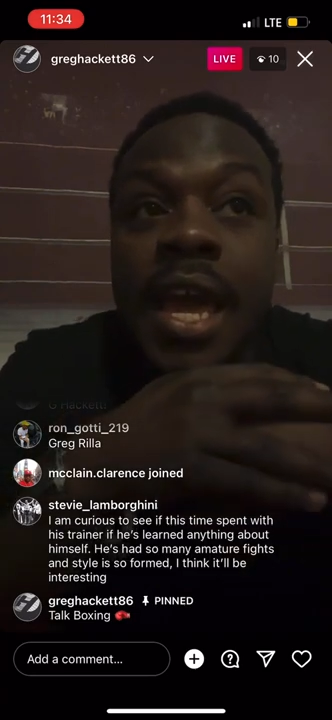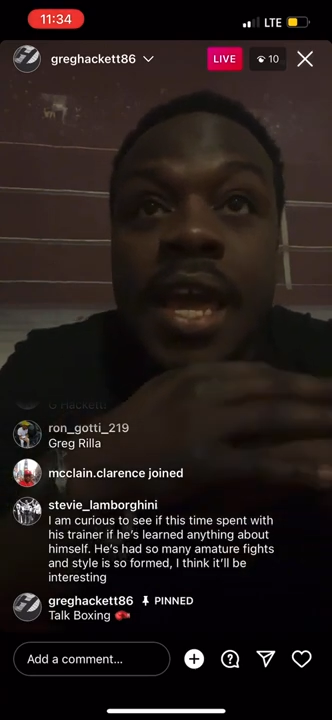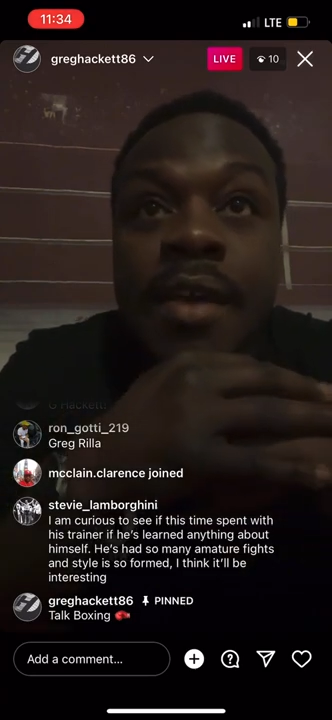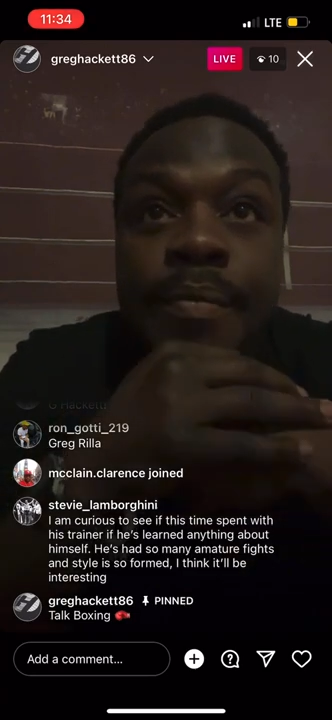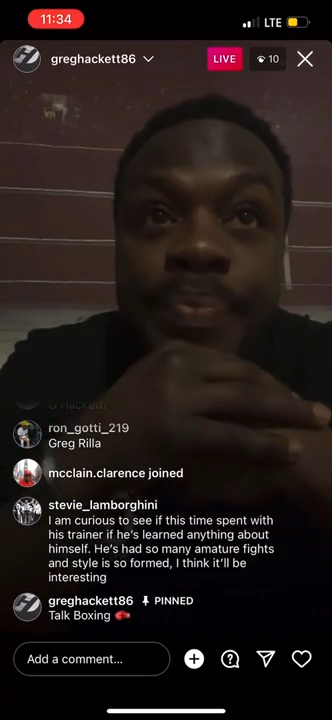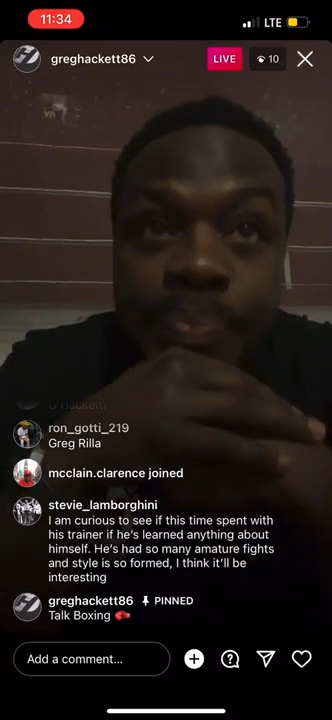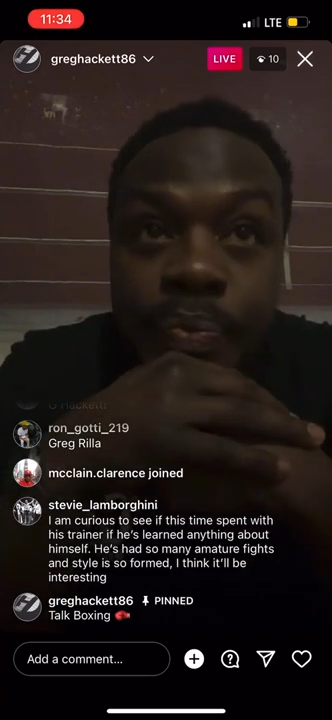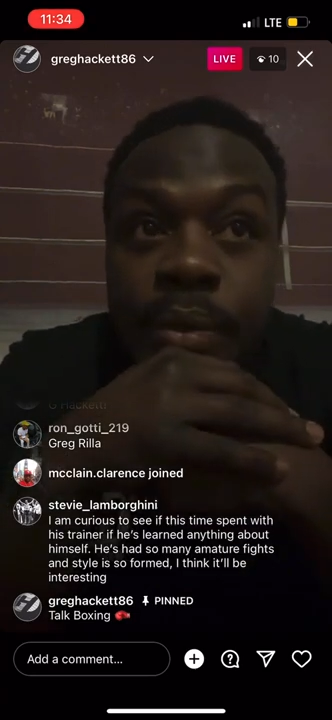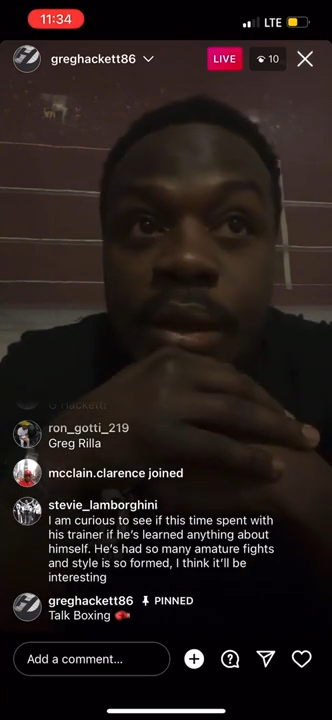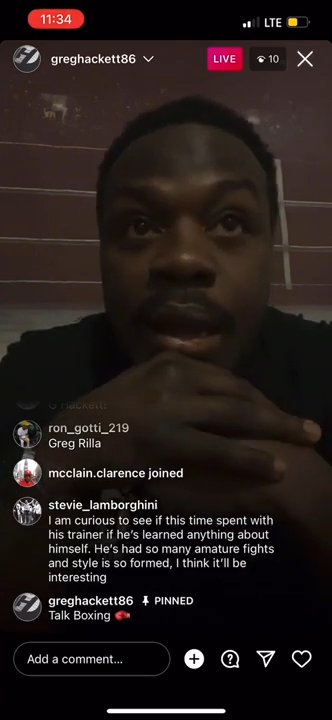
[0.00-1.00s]
and
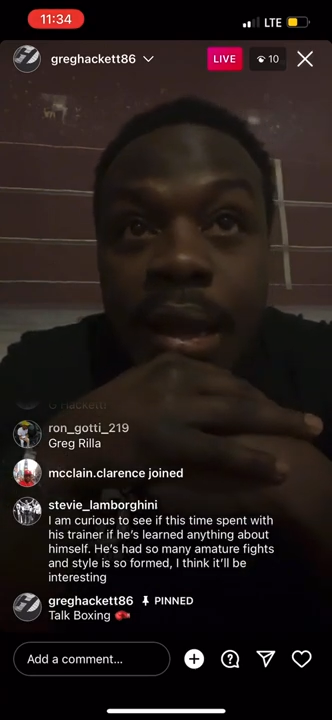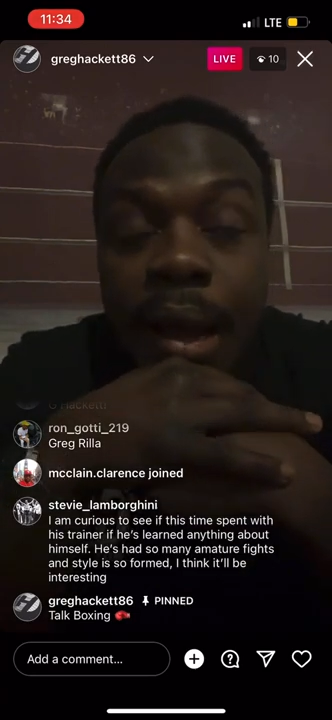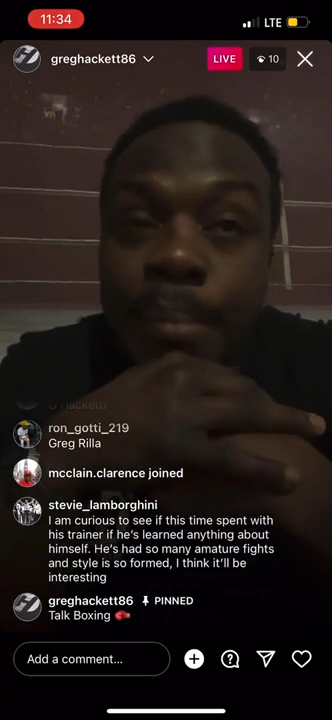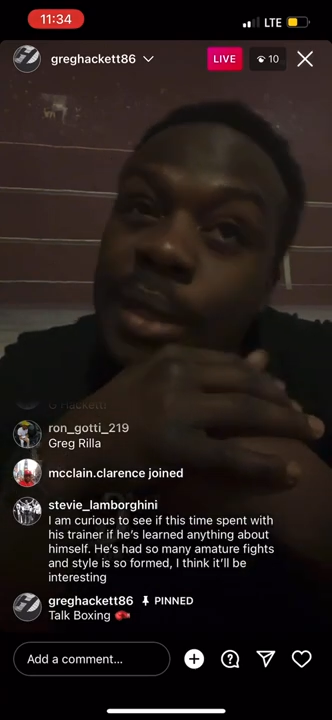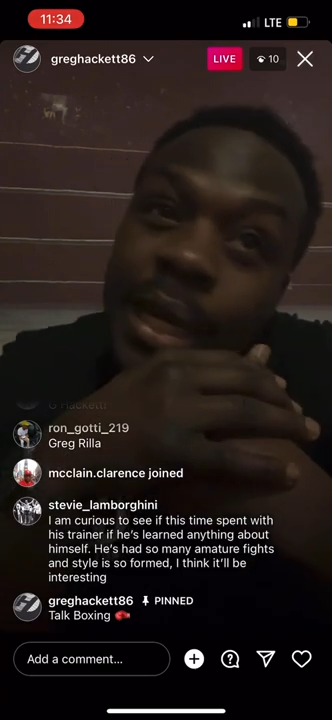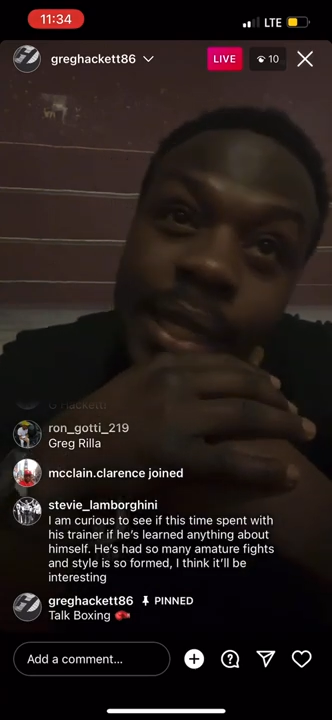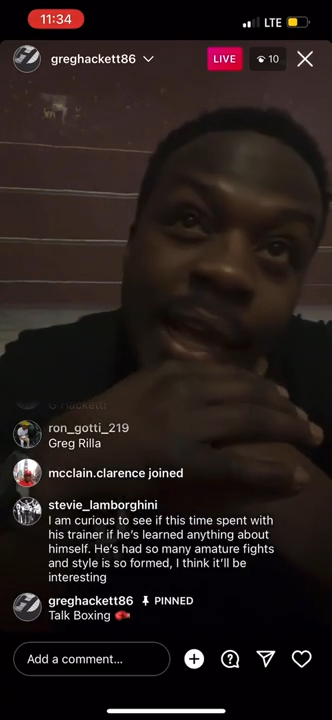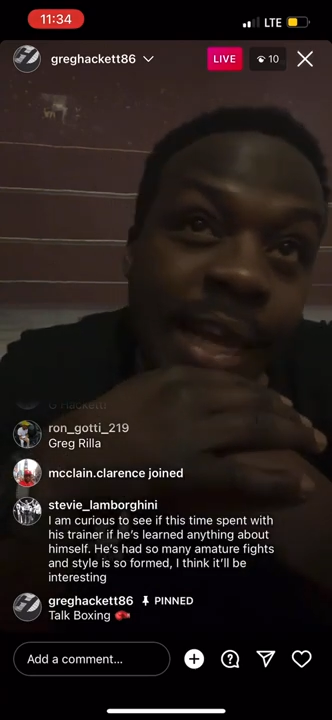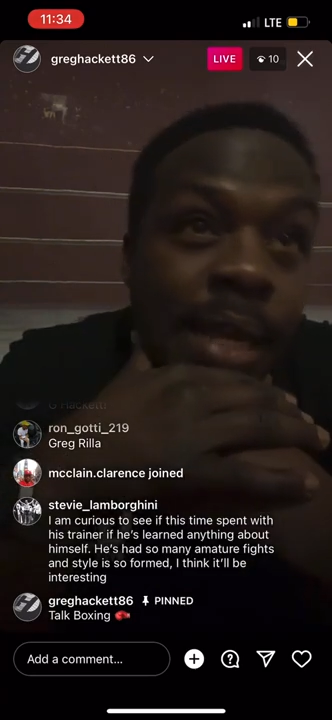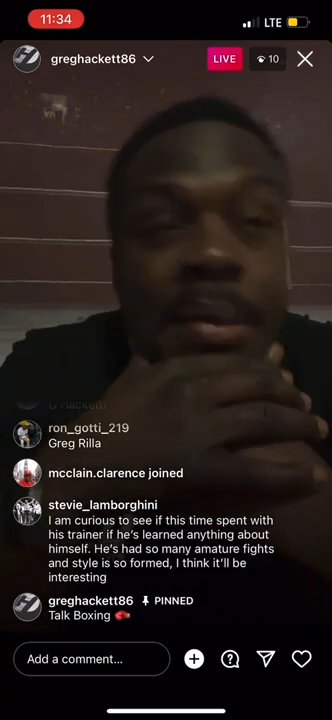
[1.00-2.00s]
I'm
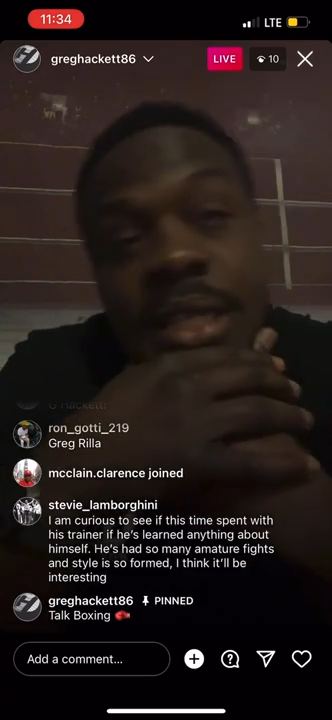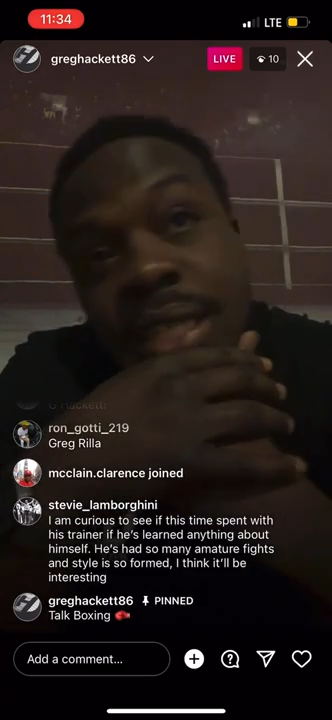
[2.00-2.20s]
looking at him.